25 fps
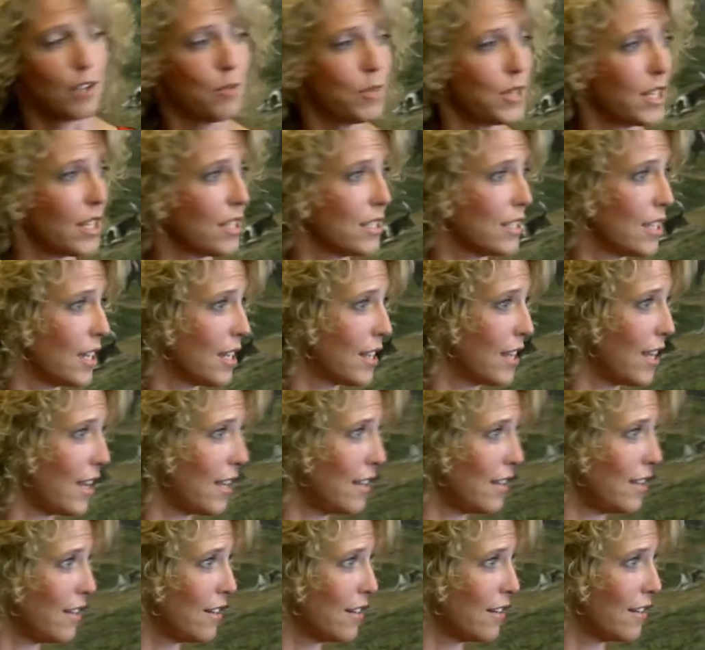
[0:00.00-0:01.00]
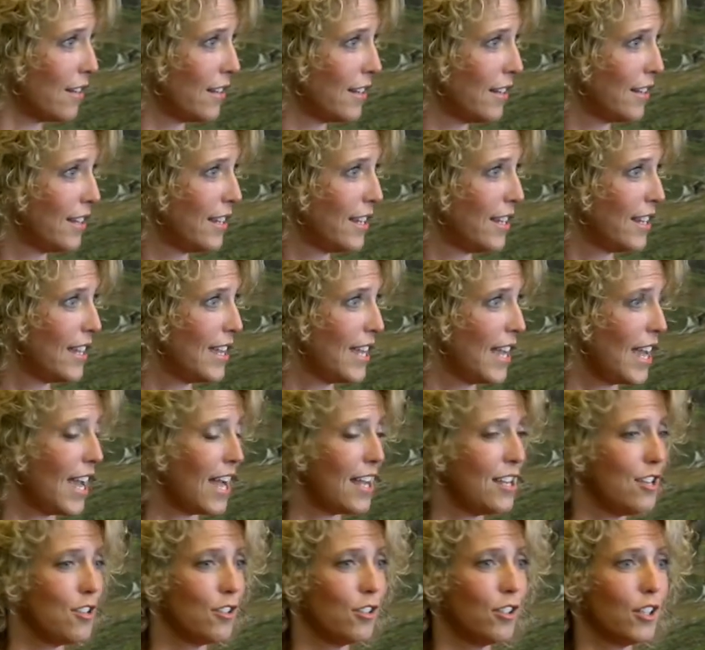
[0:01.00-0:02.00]
Anyone else like that in here?
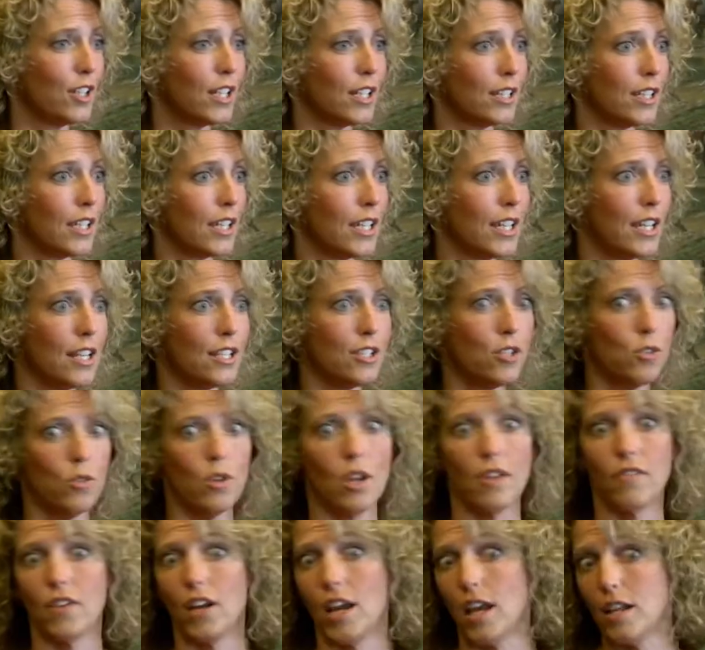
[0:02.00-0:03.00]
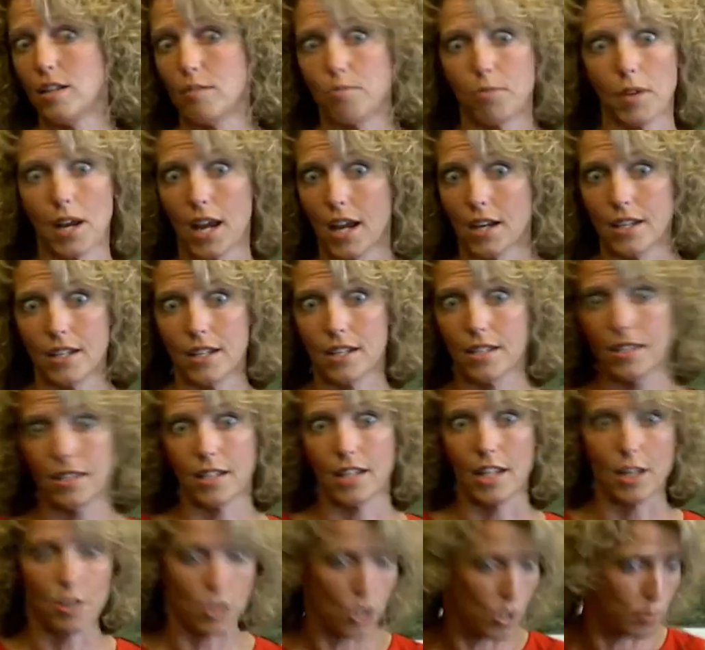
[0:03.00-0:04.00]
And you'd look at the kids who never had to practice
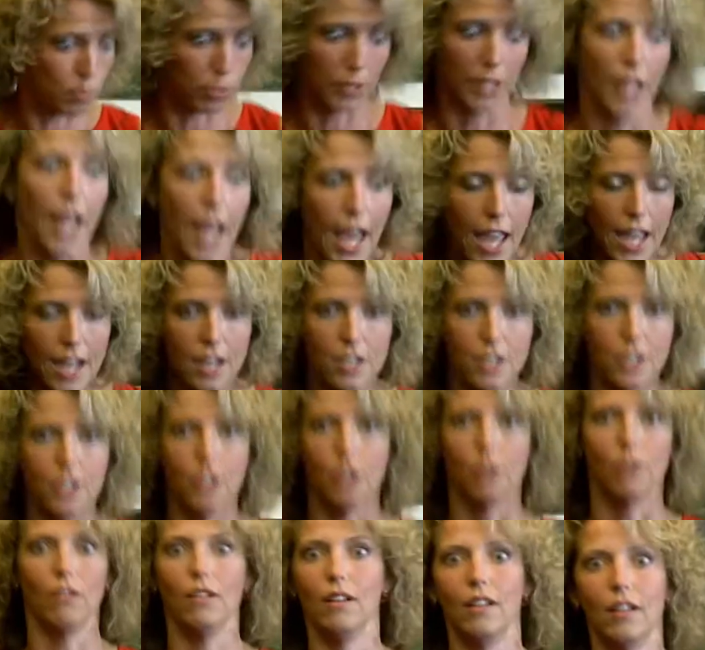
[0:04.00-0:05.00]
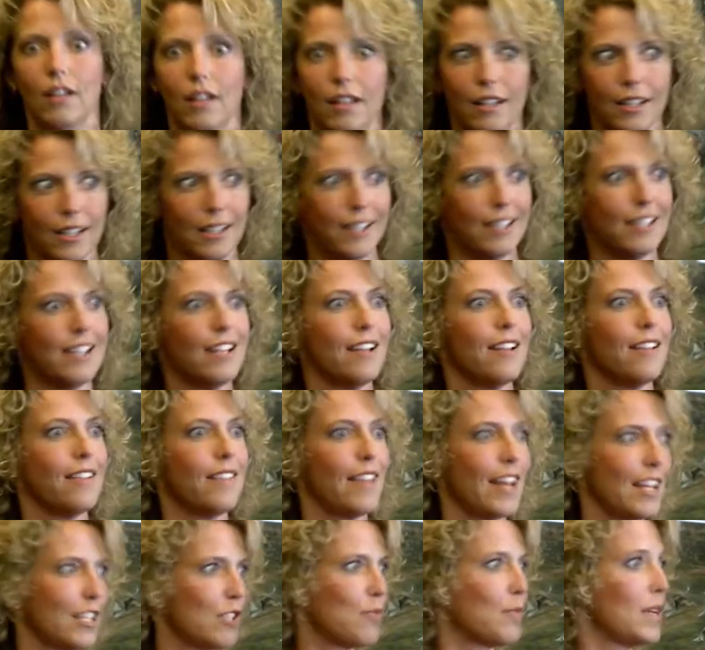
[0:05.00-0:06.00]
and they just play and you go, ugh,
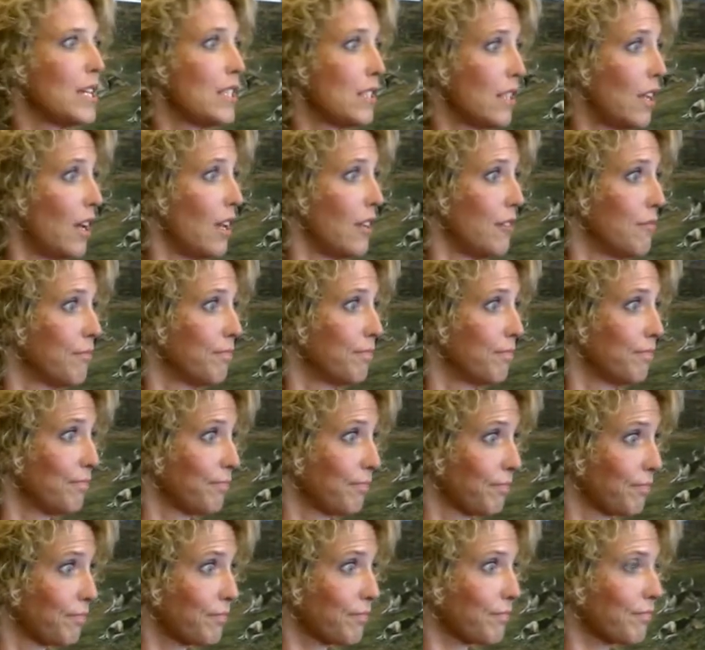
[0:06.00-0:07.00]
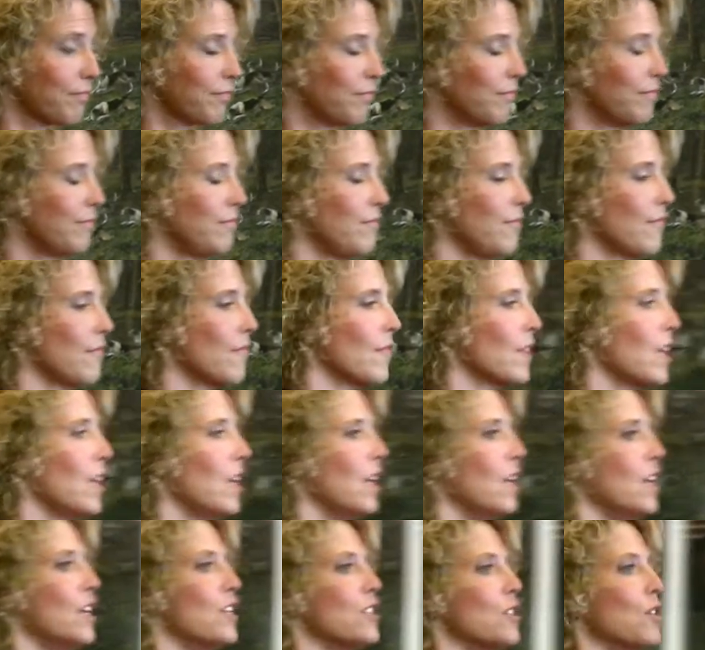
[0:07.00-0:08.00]
that's my son.
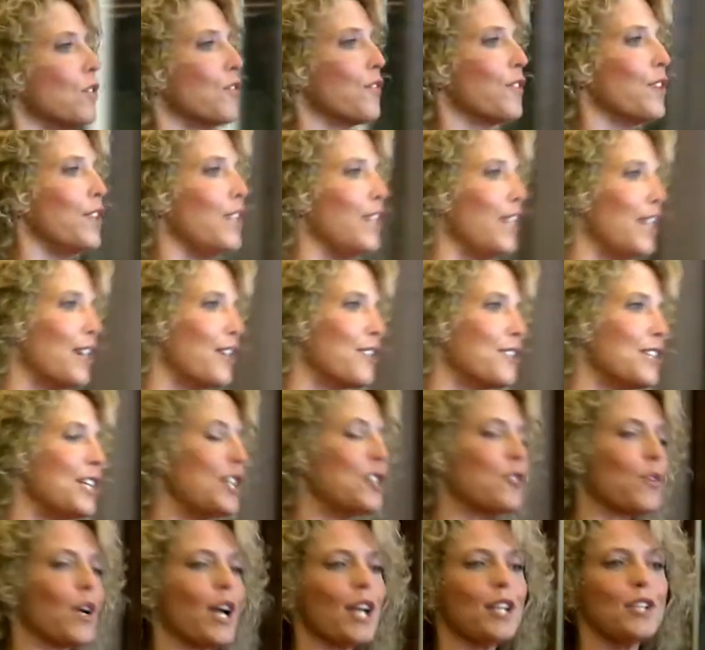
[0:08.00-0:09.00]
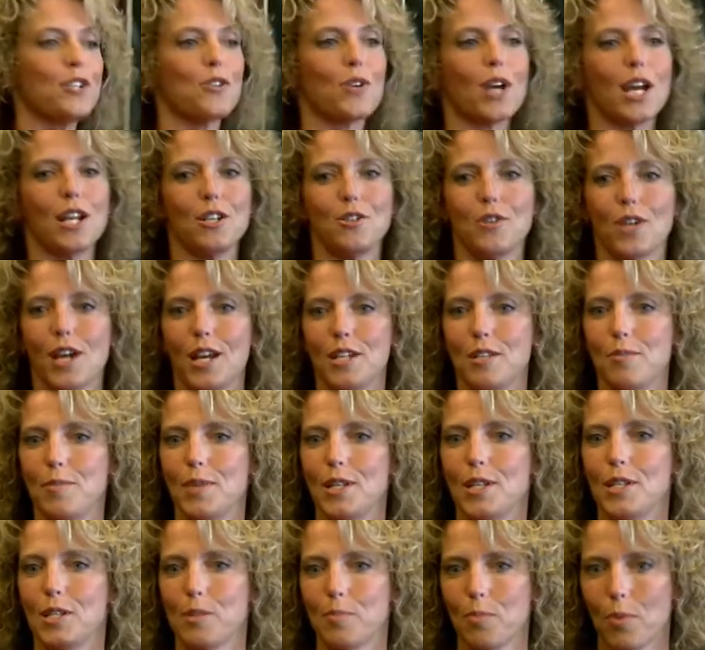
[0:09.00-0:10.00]
So for years he tried and tried and tried to
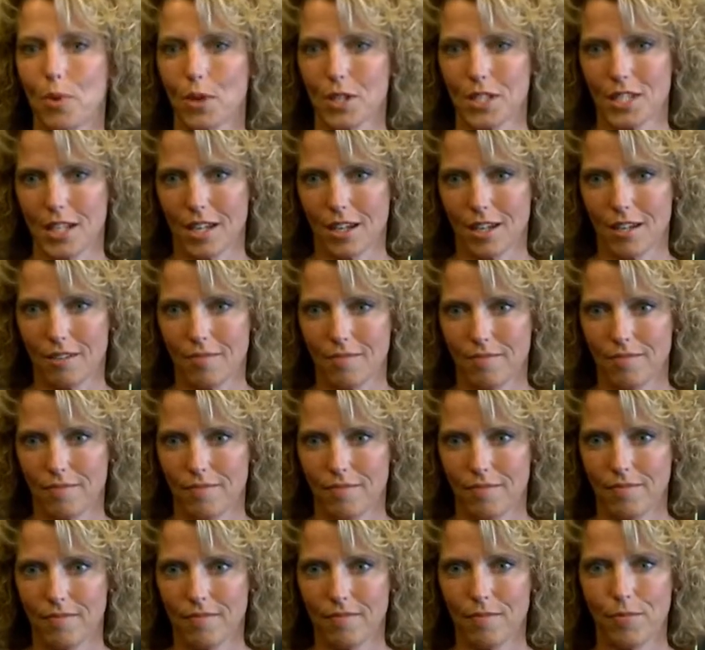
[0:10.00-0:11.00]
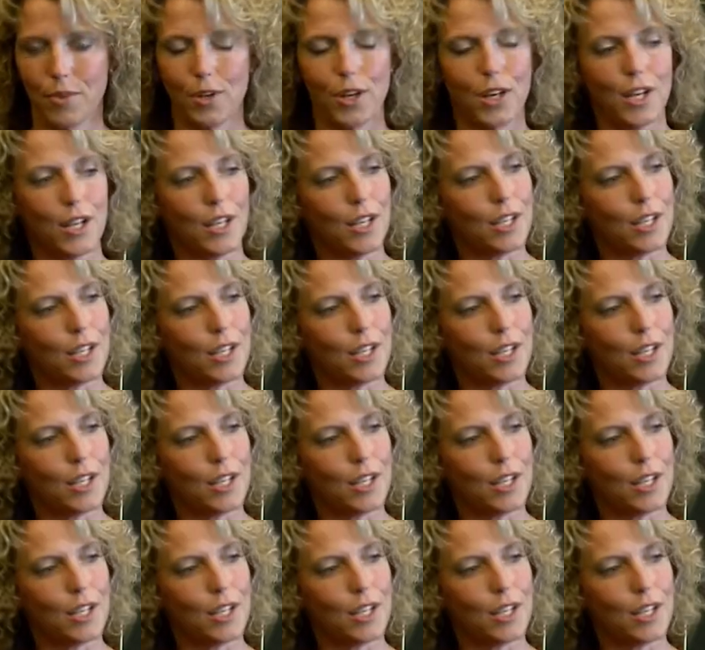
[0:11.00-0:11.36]
be the sports kid, putting